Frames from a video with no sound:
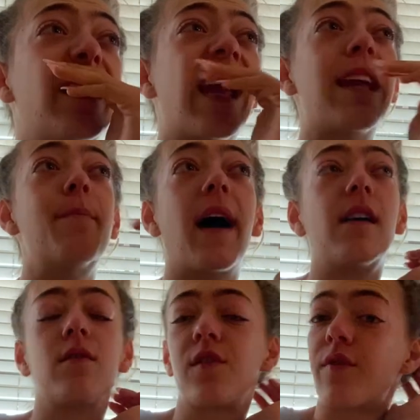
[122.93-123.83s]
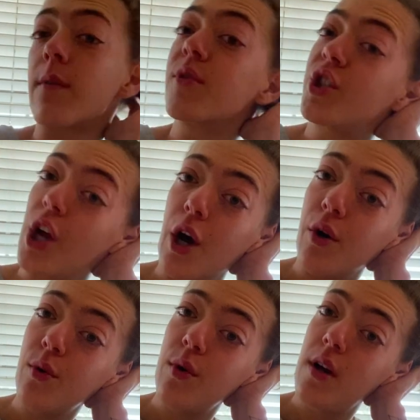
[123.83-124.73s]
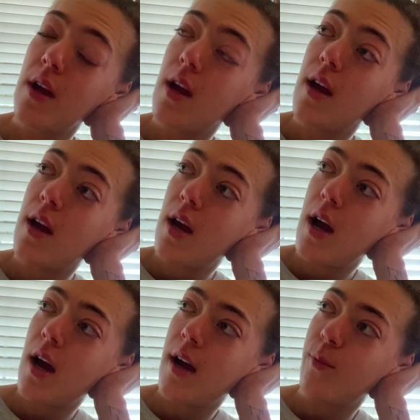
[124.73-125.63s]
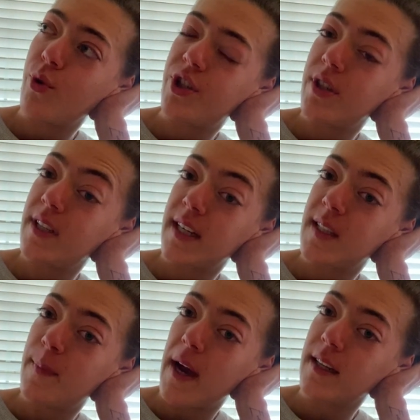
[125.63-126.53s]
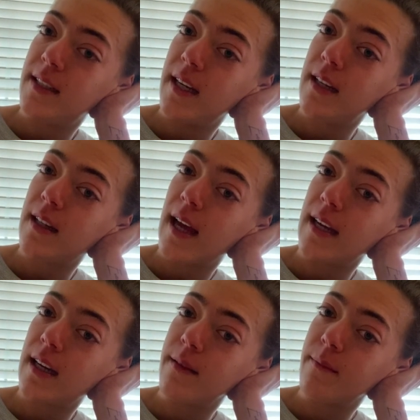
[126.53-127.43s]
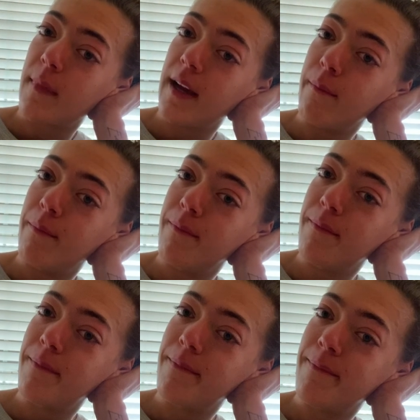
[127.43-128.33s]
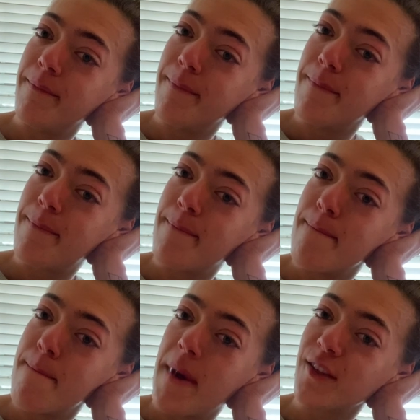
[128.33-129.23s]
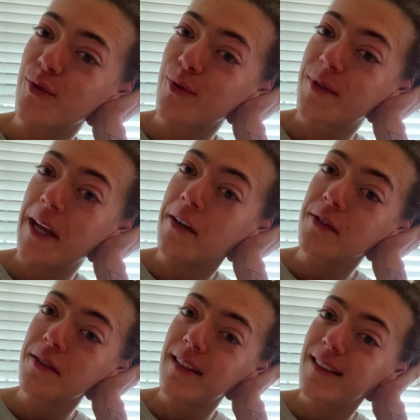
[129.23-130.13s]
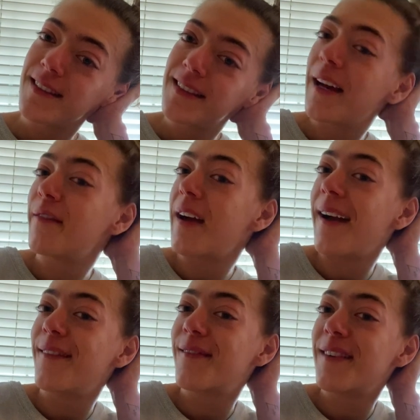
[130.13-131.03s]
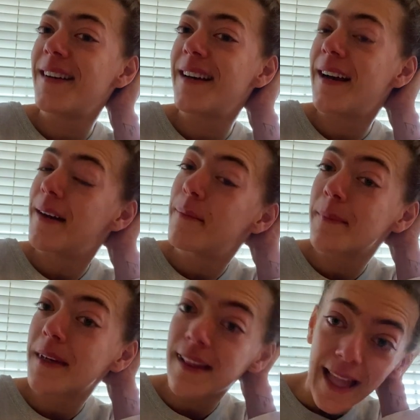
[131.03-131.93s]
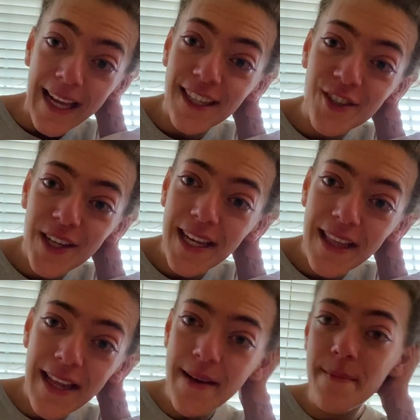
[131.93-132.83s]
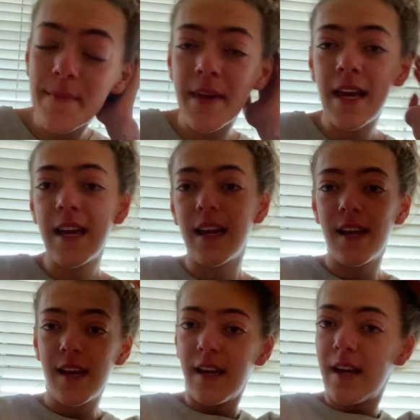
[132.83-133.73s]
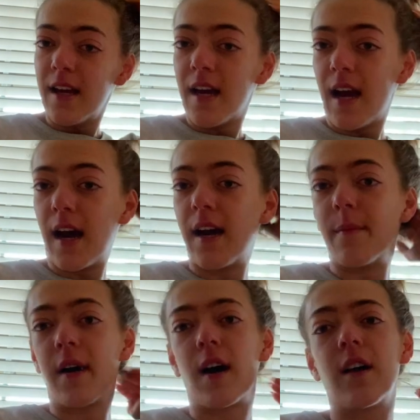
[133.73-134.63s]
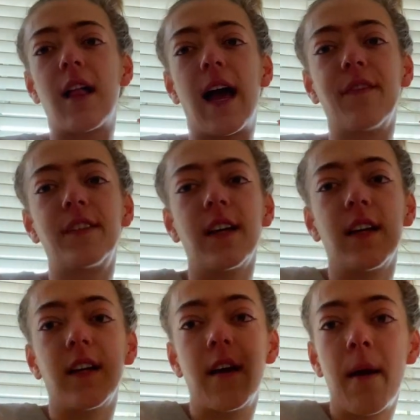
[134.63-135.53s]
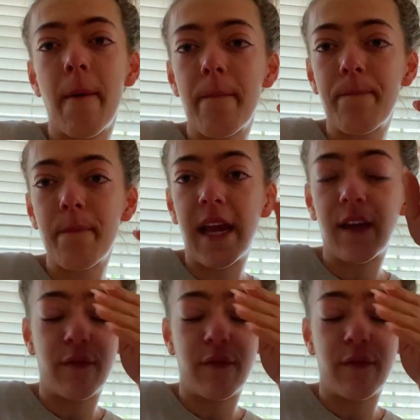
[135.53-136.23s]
eight pounds from show, um, which is expected. Like my muscle cells and stuff have um, glycogen in them. Um, I'll have to make a